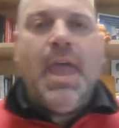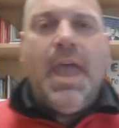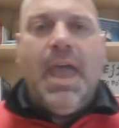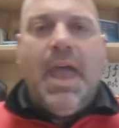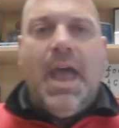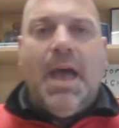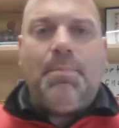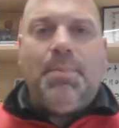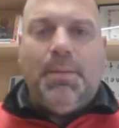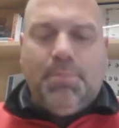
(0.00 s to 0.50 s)

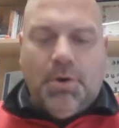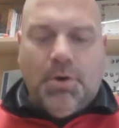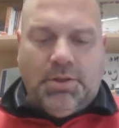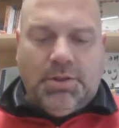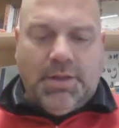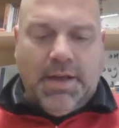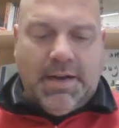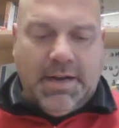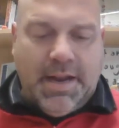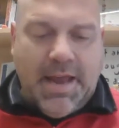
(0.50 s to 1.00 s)
Happy
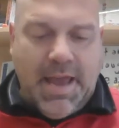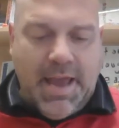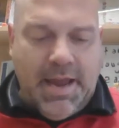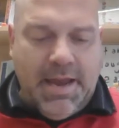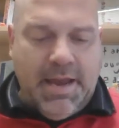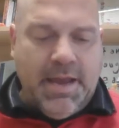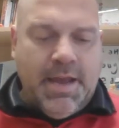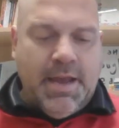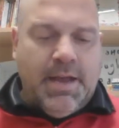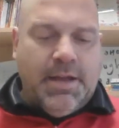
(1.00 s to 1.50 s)
birthday
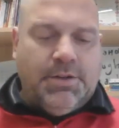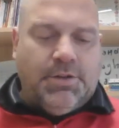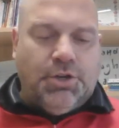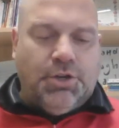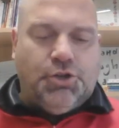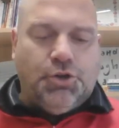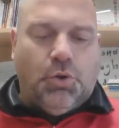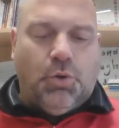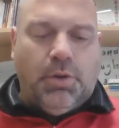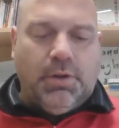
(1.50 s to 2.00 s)
today to
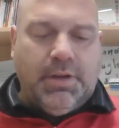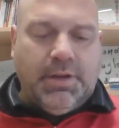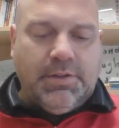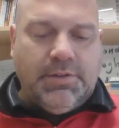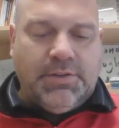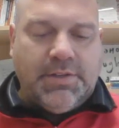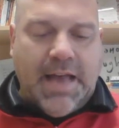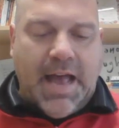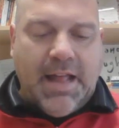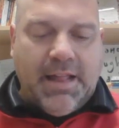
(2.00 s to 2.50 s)
Joel
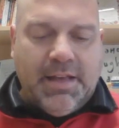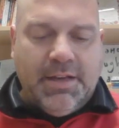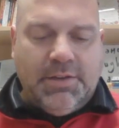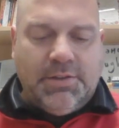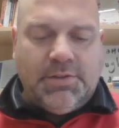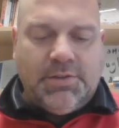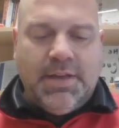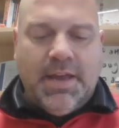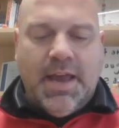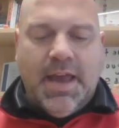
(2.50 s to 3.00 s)

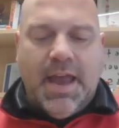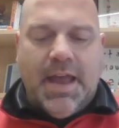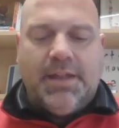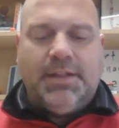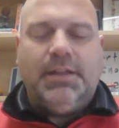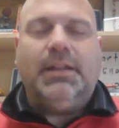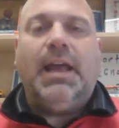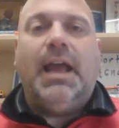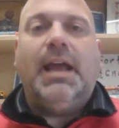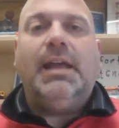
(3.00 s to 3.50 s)
Gonzalez
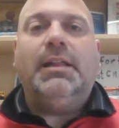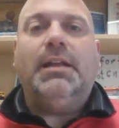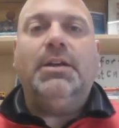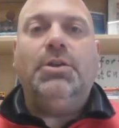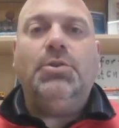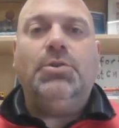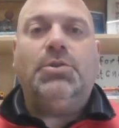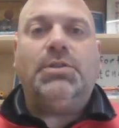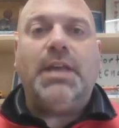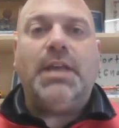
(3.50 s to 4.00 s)
and Layla
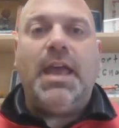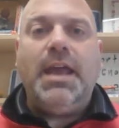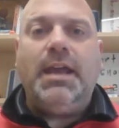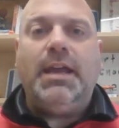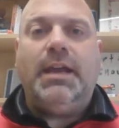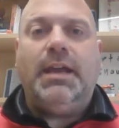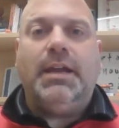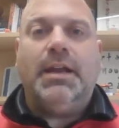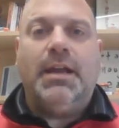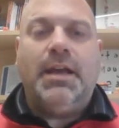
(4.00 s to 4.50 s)

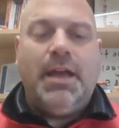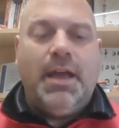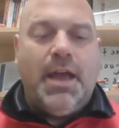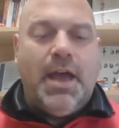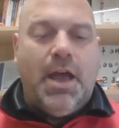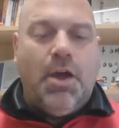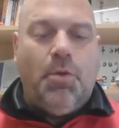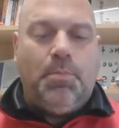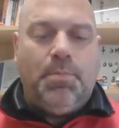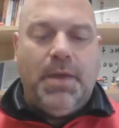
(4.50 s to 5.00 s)
Usain.
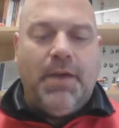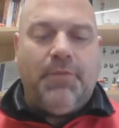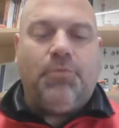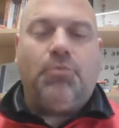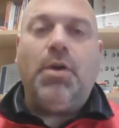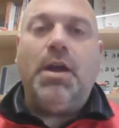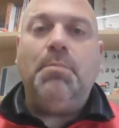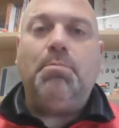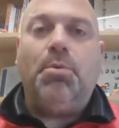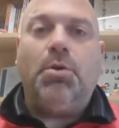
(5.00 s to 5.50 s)
I hope you have
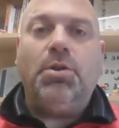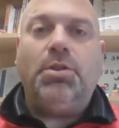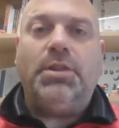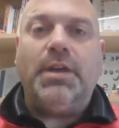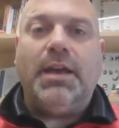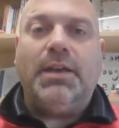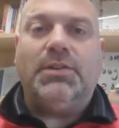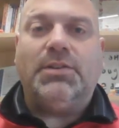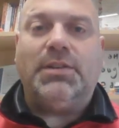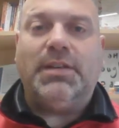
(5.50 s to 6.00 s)
great
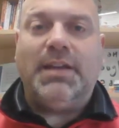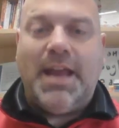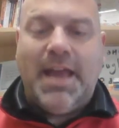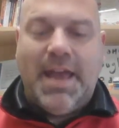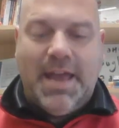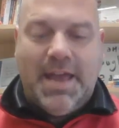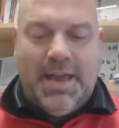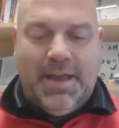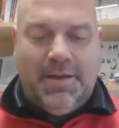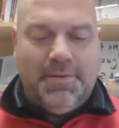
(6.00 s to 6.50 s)
birthdays
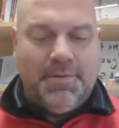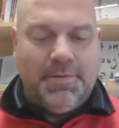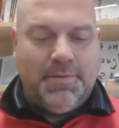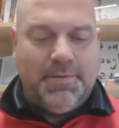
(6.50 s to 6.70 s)
today.